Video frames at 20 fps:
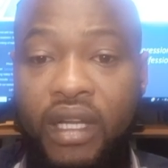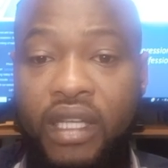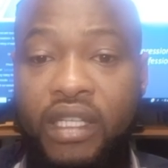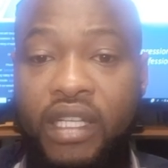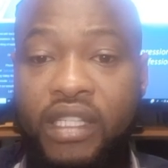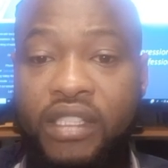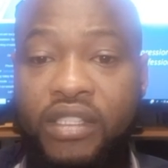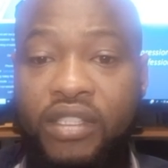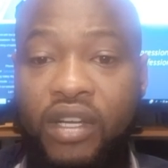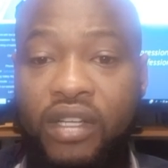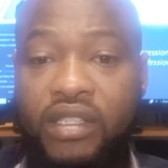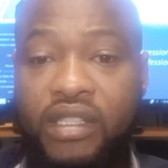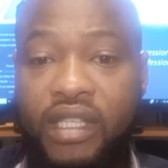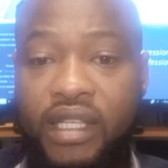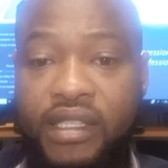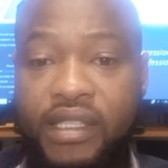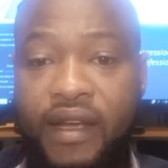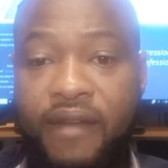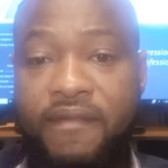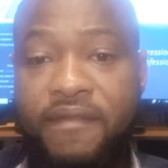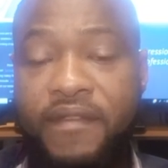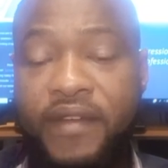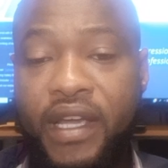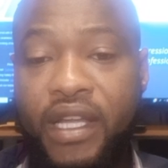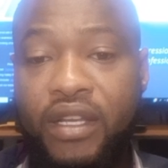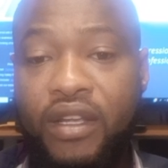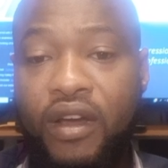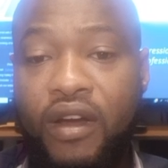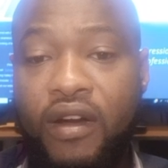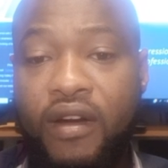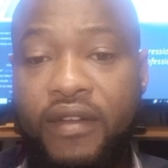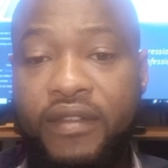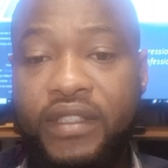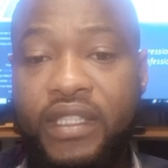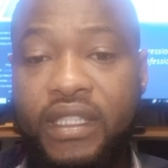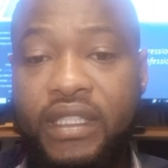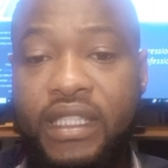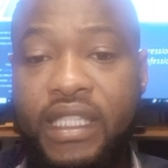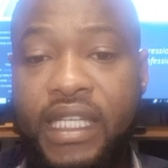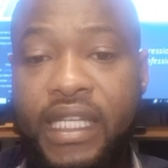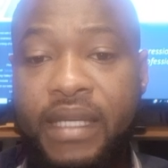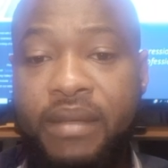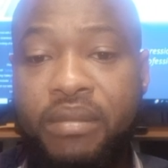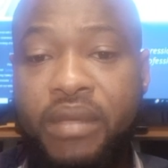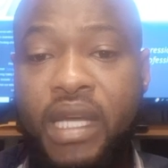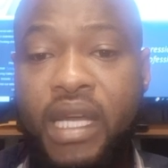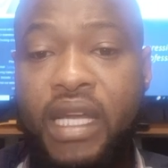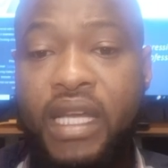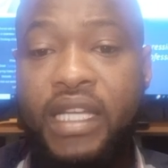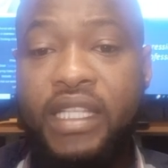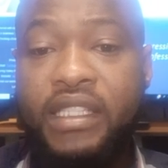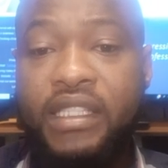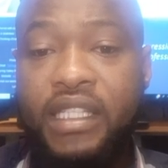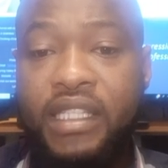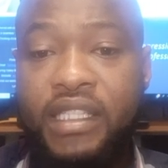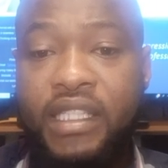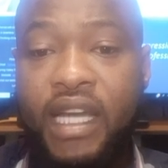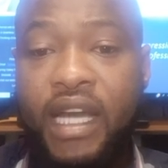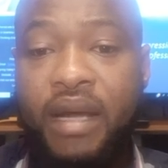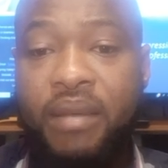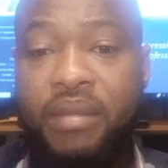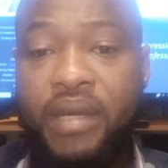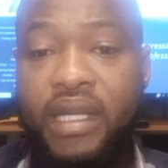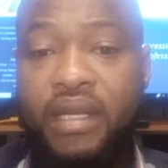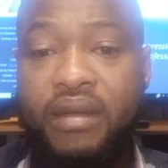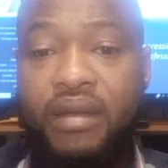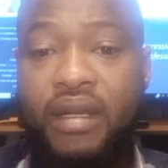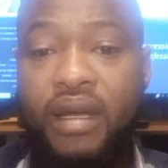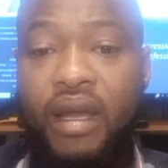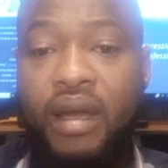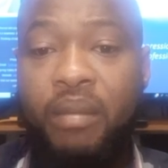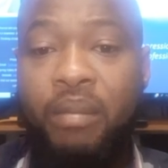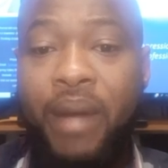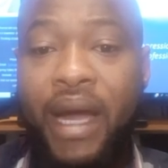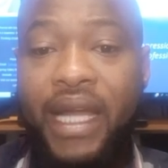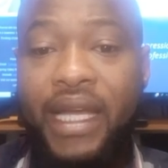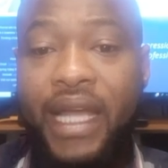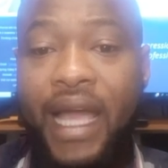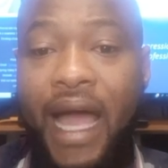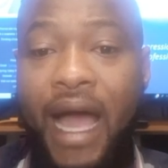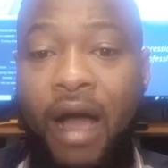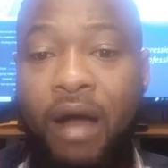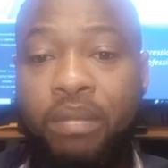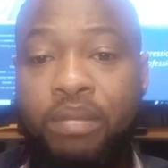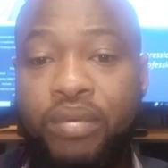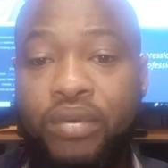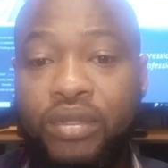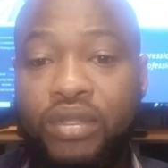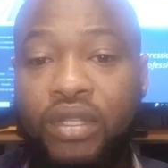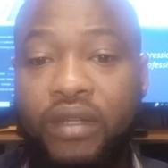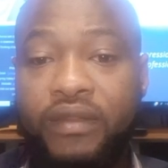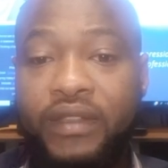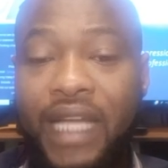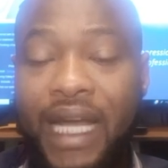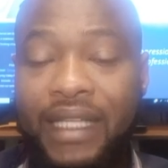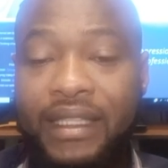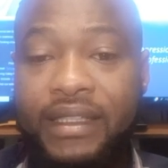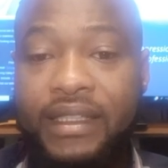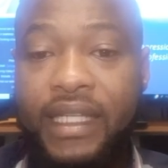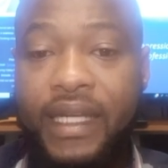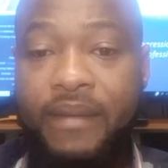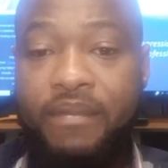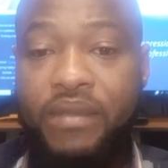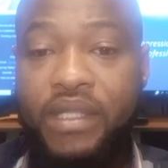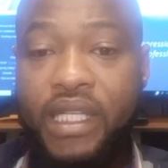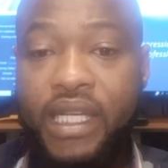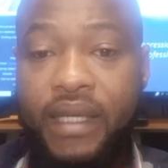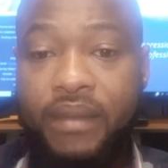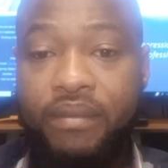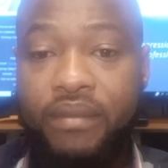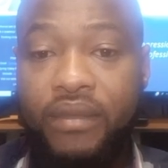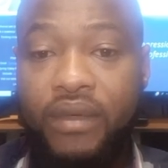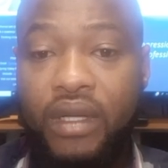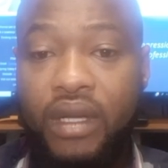The success and failure of the team is determined by the output of that same team.